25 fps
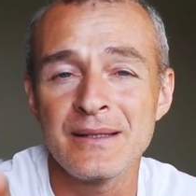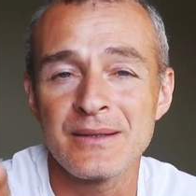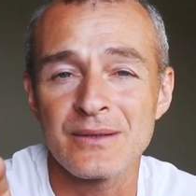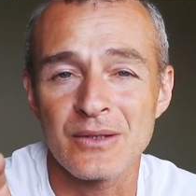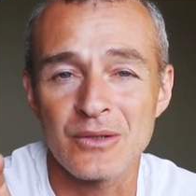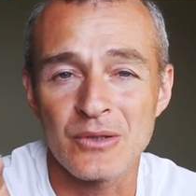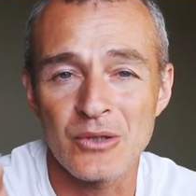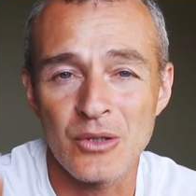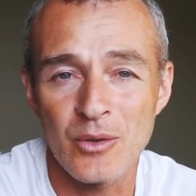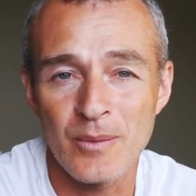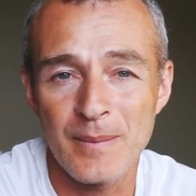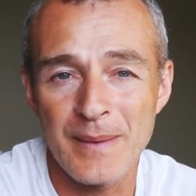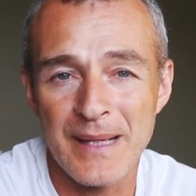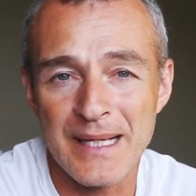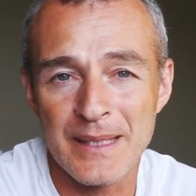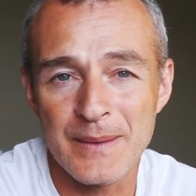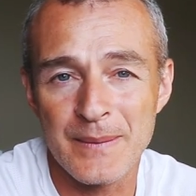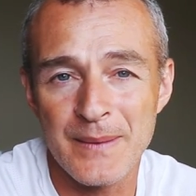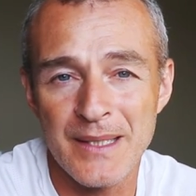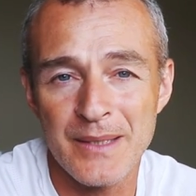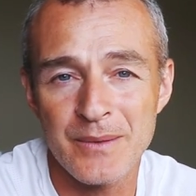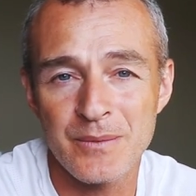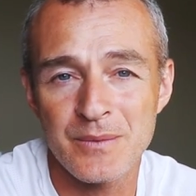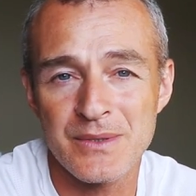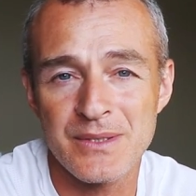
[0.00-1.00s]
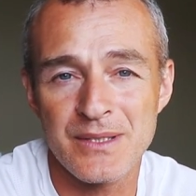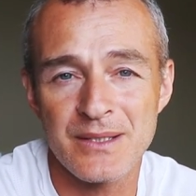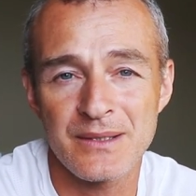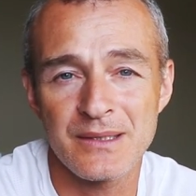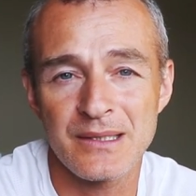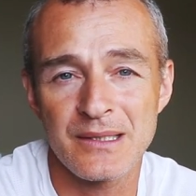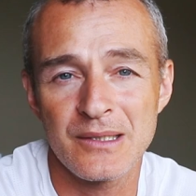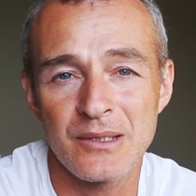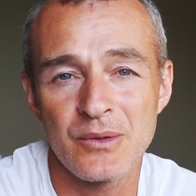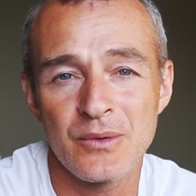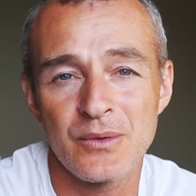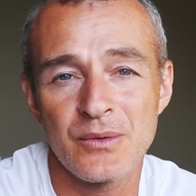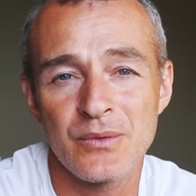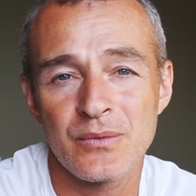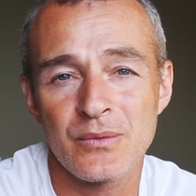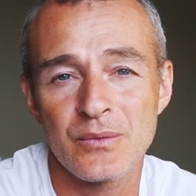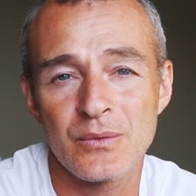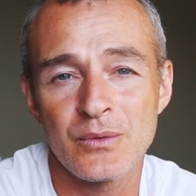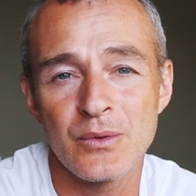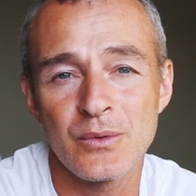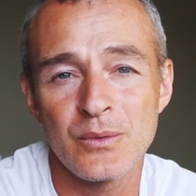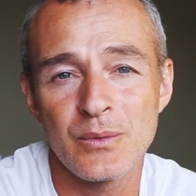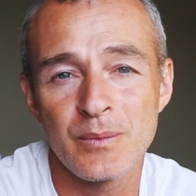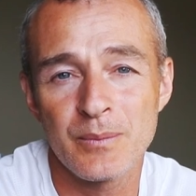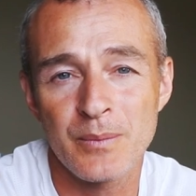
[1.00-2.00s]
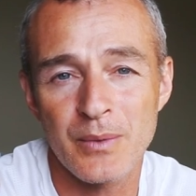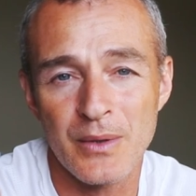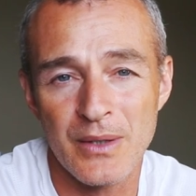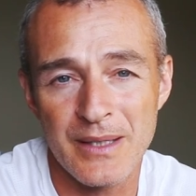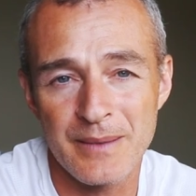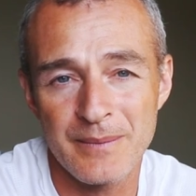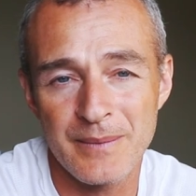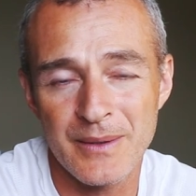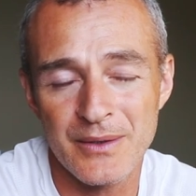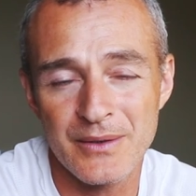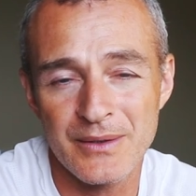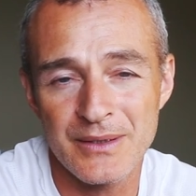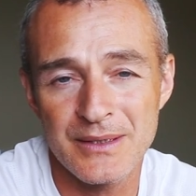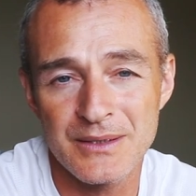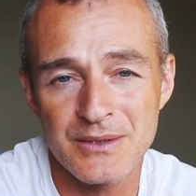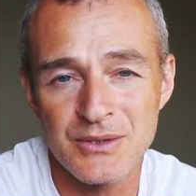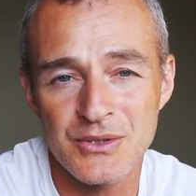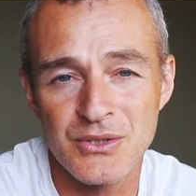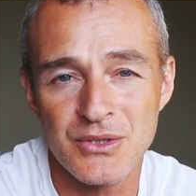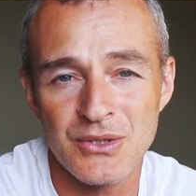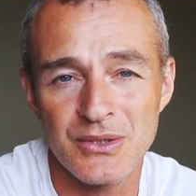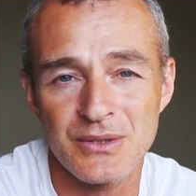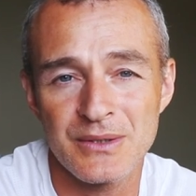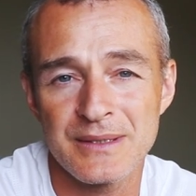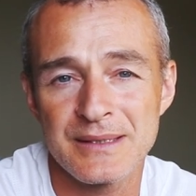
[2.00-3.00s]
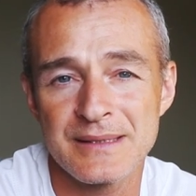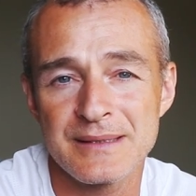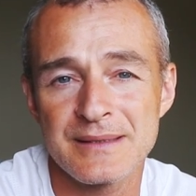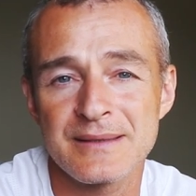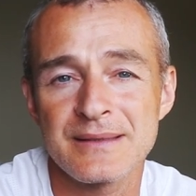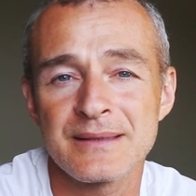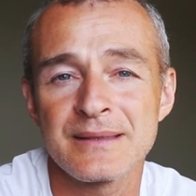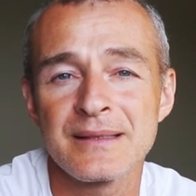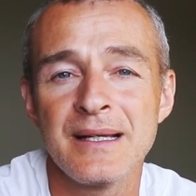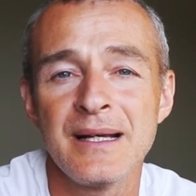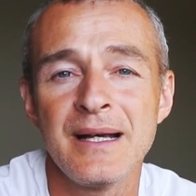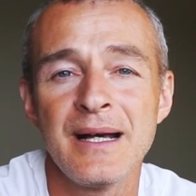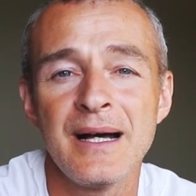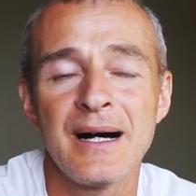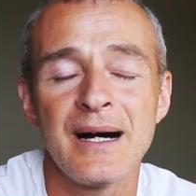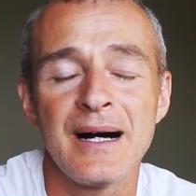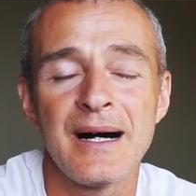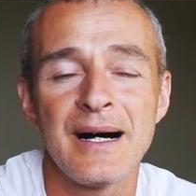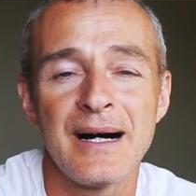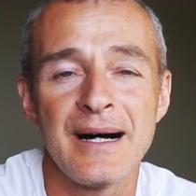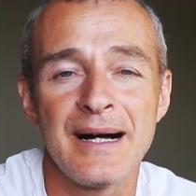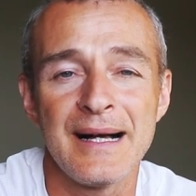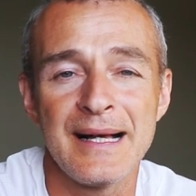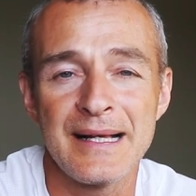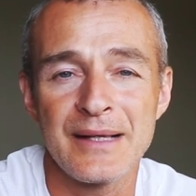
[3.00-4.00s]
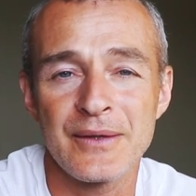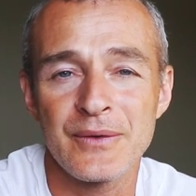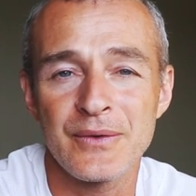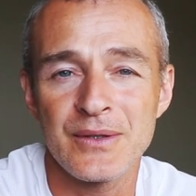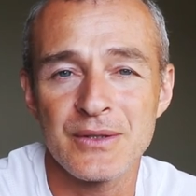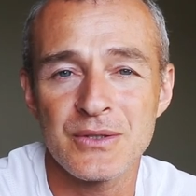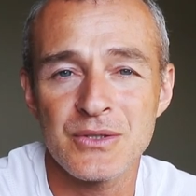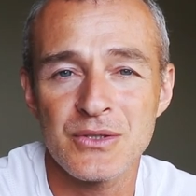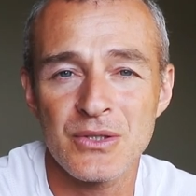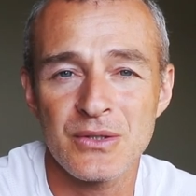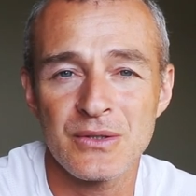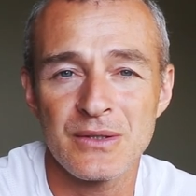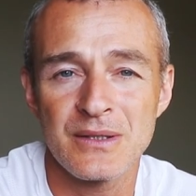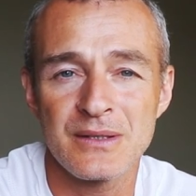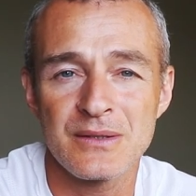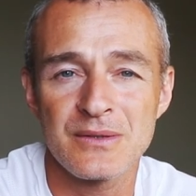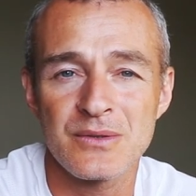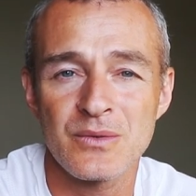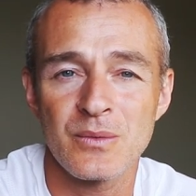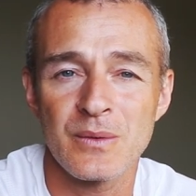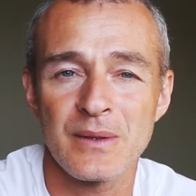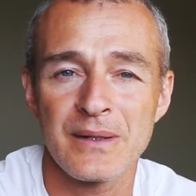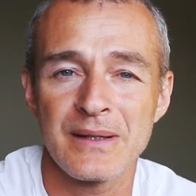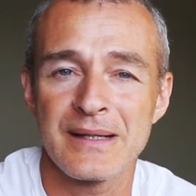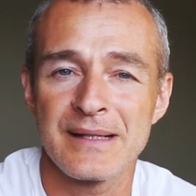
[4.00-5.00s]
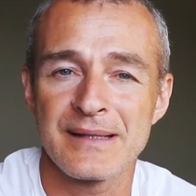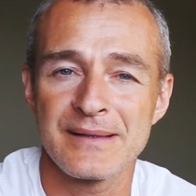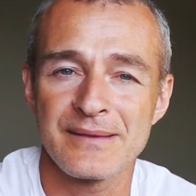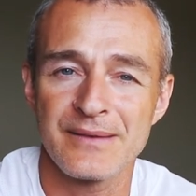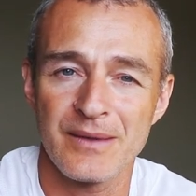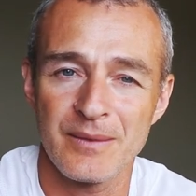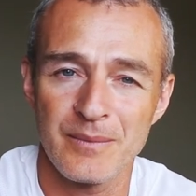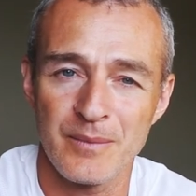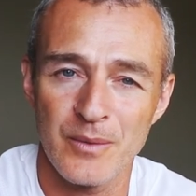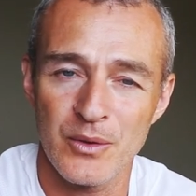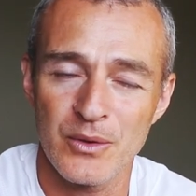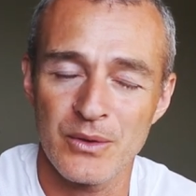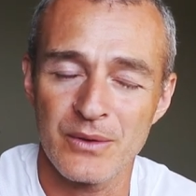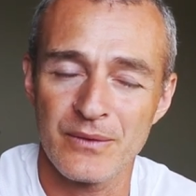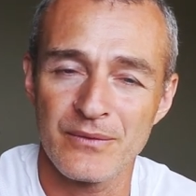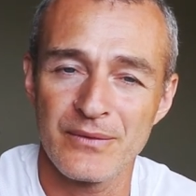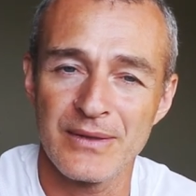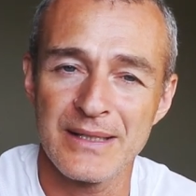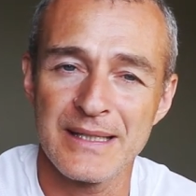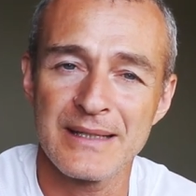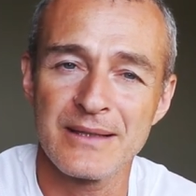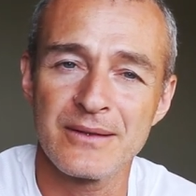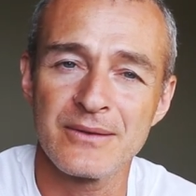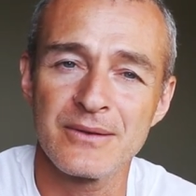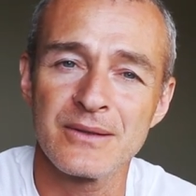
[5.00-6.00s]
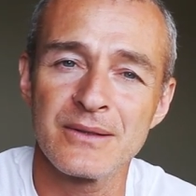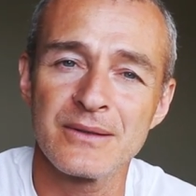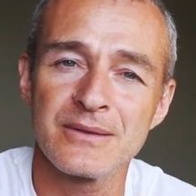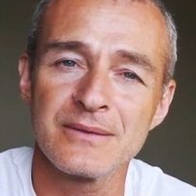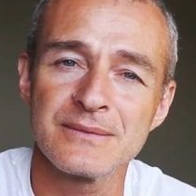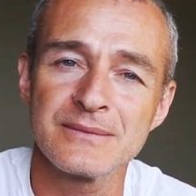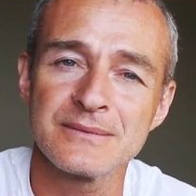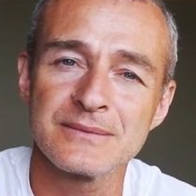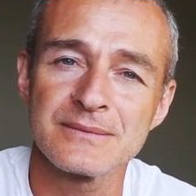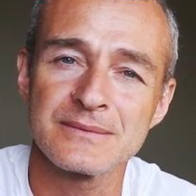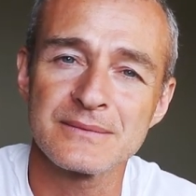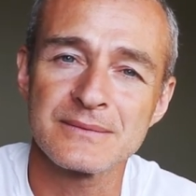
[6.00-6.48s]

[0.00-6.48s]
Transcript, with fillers: The low back pain was going to go through primary insurance uh, health insurance, whereas the motor vehicle